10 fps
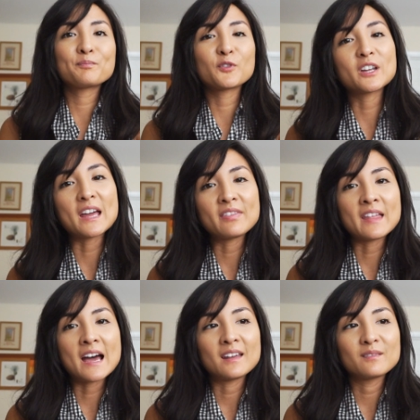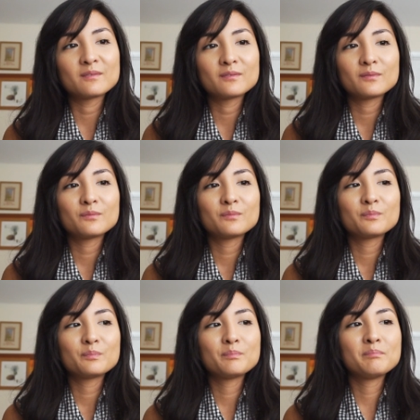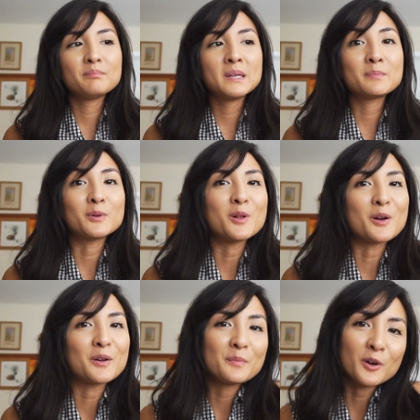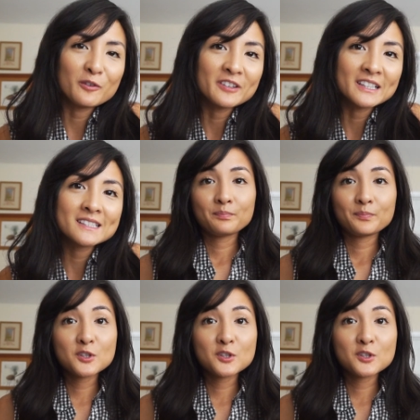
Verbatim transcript: forget that people are imperfect.